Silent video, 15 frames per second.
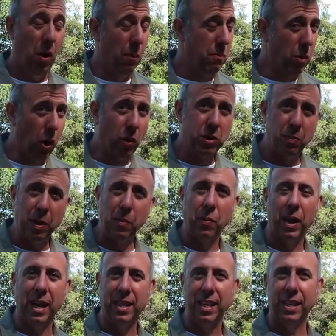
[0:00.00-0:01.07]
most
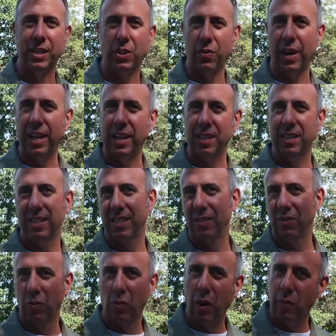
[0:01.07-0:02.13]
people, I think, train
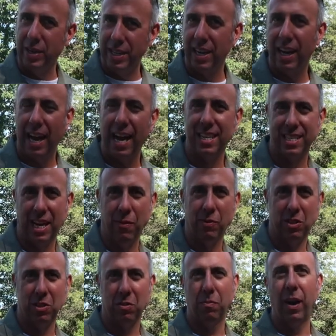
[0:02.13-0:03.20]
what we did last time,
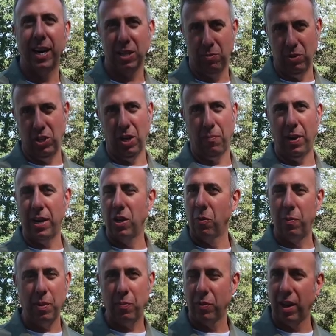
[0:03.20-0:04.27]
which is marksmanship. I
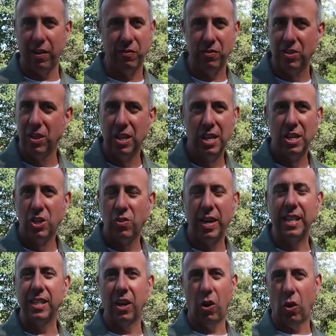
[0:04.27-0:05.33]
know people that have
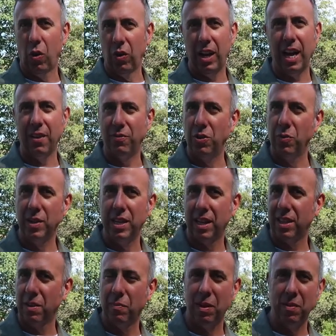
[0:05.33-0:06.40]
trained their whole life doing
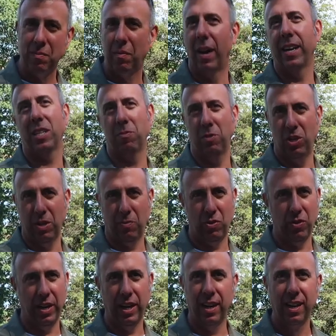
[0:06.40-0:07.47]
nothing but marksmanship
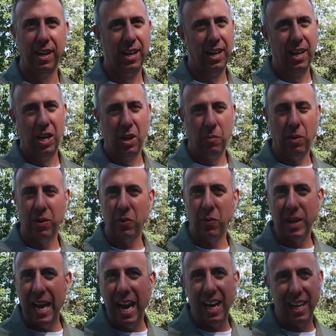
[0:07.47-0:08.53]
training, but the
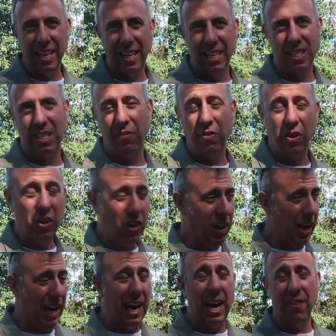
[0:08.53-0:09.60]
reality is if you're going
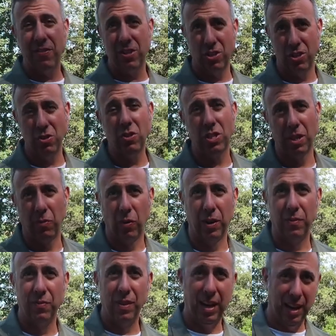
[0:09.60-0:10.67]
to have to shoot
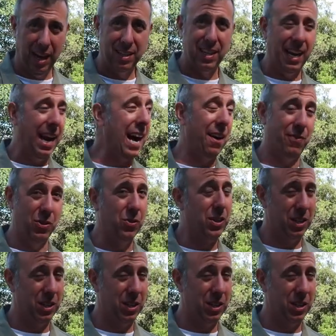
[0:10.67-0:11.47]
someone, and I say have to